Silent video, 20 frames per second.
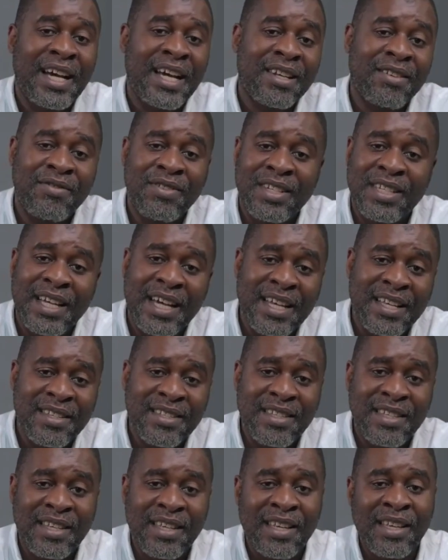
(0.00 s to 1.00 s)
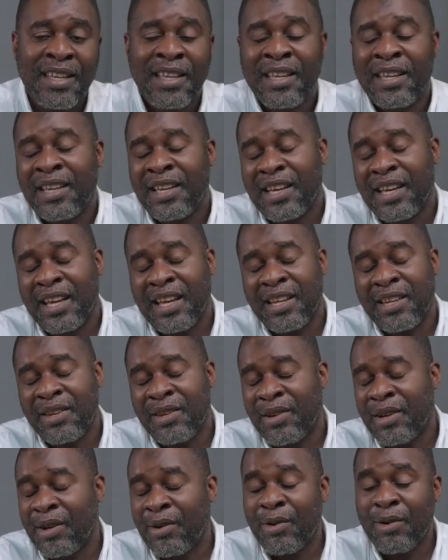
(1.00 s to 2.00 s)
advertising, and
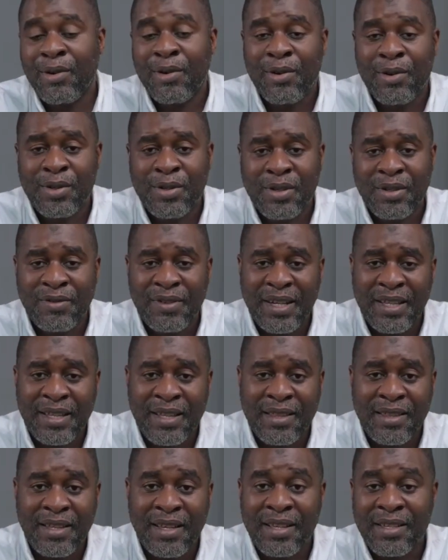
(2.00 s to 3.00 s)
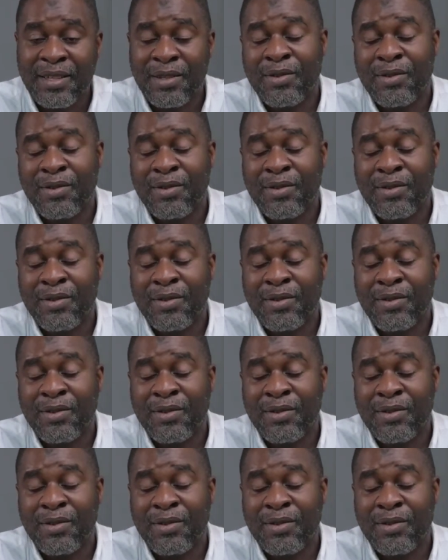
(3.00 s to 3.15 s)
a whole host of other things.